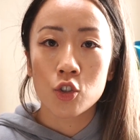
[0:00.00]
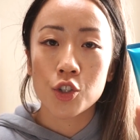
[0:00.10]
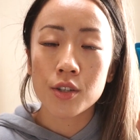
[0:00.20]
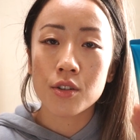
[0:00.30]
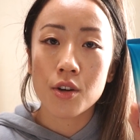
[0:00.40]

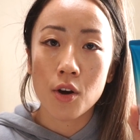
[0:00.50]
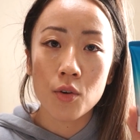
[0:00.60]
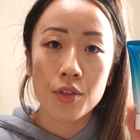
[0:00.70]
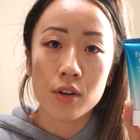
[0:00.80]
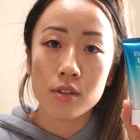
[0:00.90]
Just
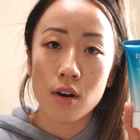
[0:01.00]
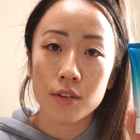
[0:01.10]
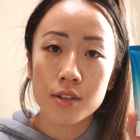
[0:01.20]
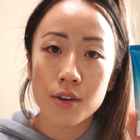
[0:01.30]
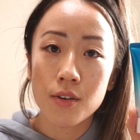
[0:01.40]
note, there's
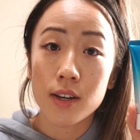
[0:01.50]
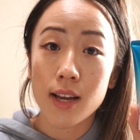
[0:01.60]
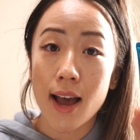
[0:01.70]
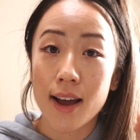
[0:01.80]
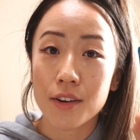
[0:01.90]
also
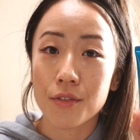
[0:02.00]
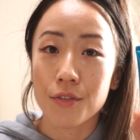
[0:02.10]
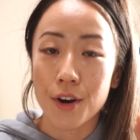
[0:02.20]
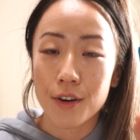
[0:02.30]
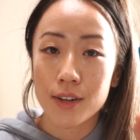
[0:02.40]
added
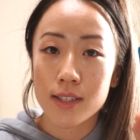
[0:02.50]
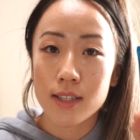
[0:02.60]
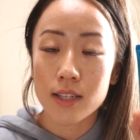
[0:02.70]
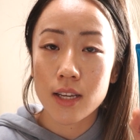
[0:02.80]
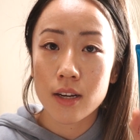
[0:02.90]
fragrance
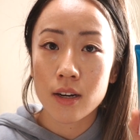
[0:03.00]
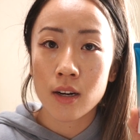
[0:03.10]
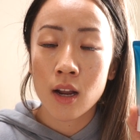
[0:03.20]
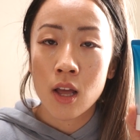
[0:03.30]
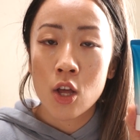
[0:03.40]
in here.